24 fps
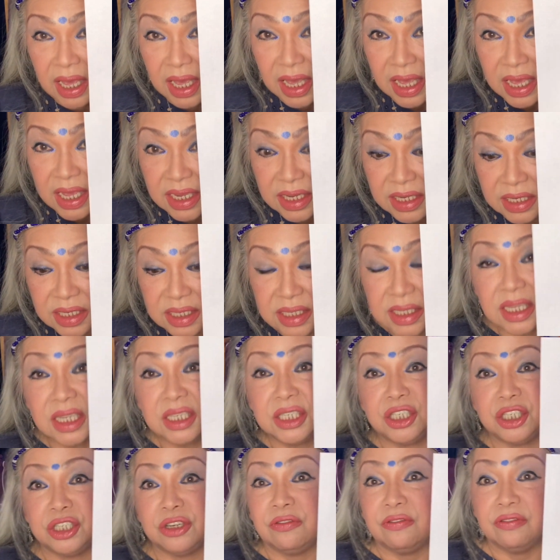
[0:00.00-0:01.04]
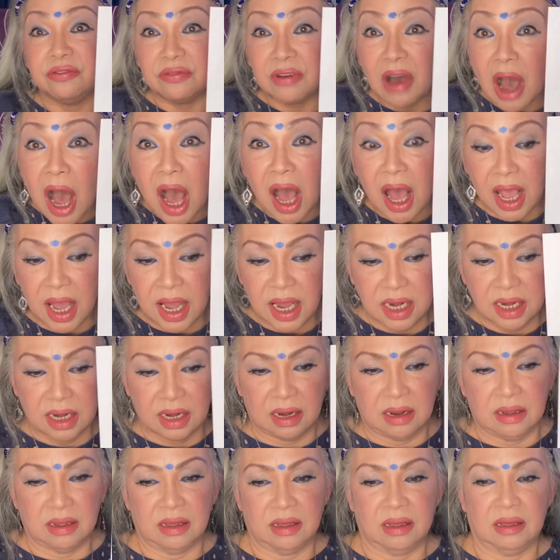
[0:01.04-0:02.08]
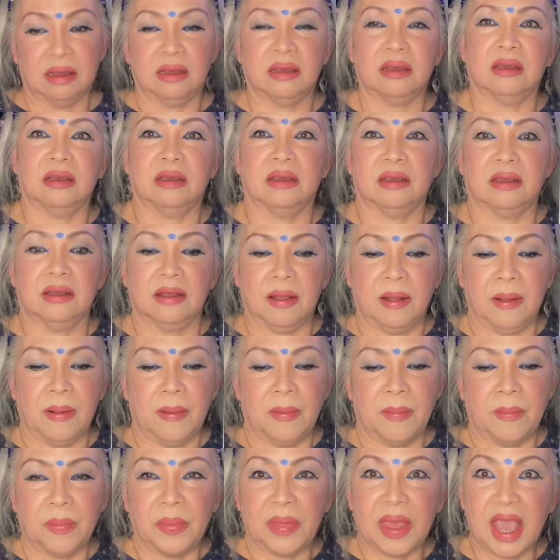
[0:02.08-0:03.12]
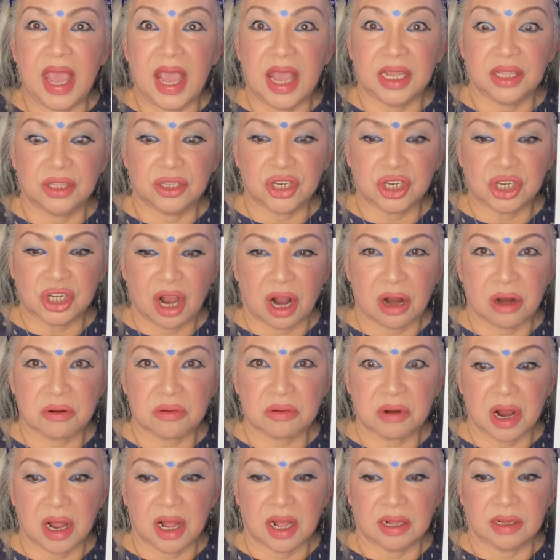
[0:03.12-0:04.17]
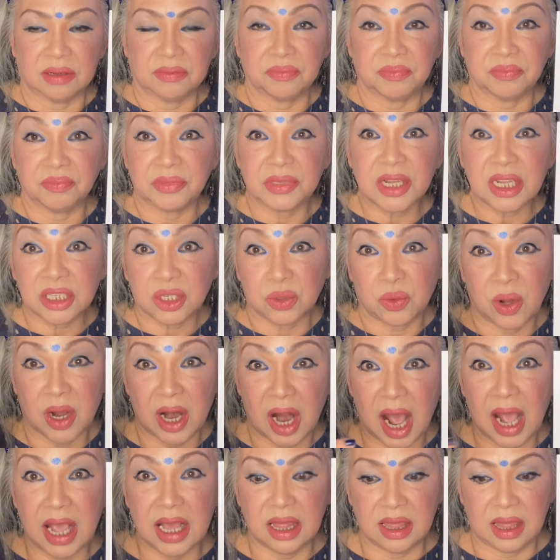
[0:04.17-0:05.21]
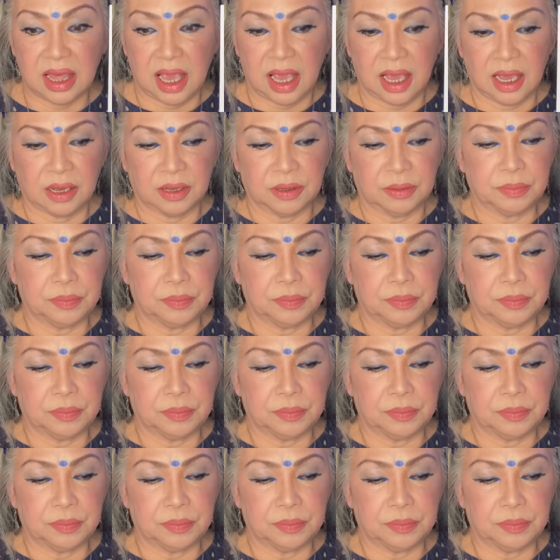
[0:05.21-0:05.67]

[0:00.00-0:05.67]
is the divine eighth chakra. That's what I think.